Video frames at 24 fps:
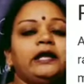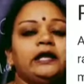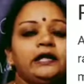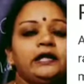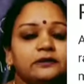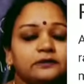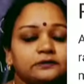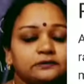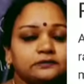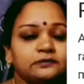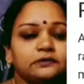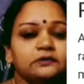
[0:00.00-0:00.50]

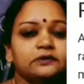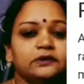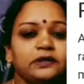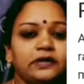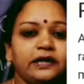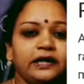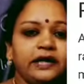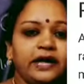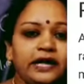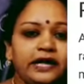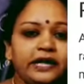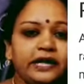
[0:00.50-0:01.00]
it
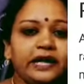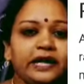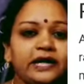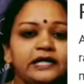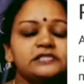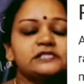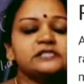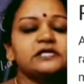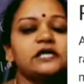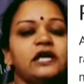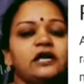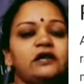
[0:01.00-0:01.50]

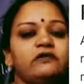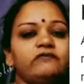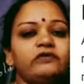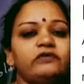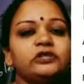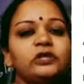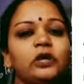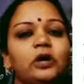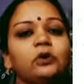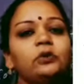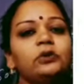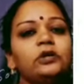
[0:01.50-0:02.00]
radiates
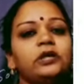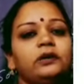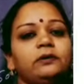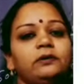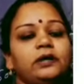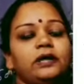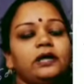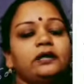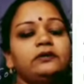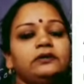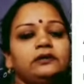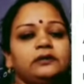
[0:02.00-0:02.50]
without
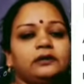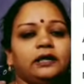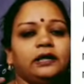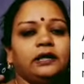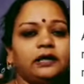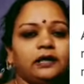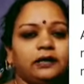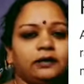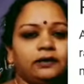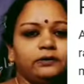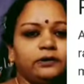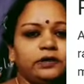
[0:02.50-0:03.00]

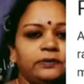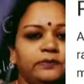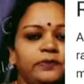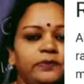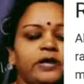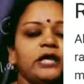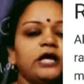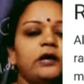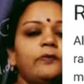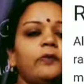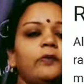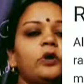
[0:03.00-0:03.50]

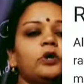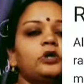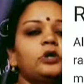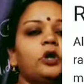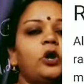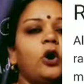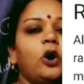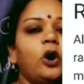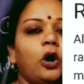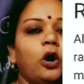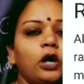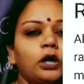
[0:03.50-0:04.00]
depending upon the
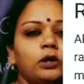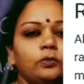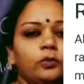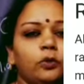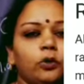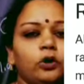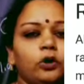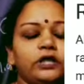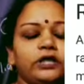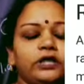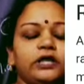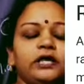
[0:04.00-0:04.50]
hot
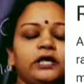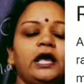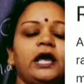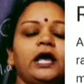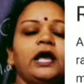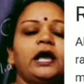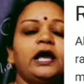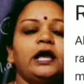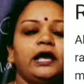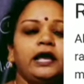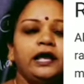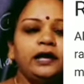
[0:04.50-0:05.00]
body.
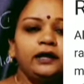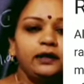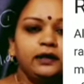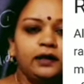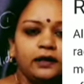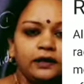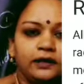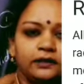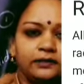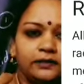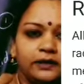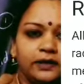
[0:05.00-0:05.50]

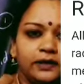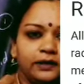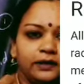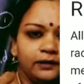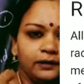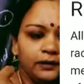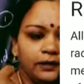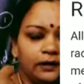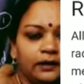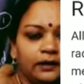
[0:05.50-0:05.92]
The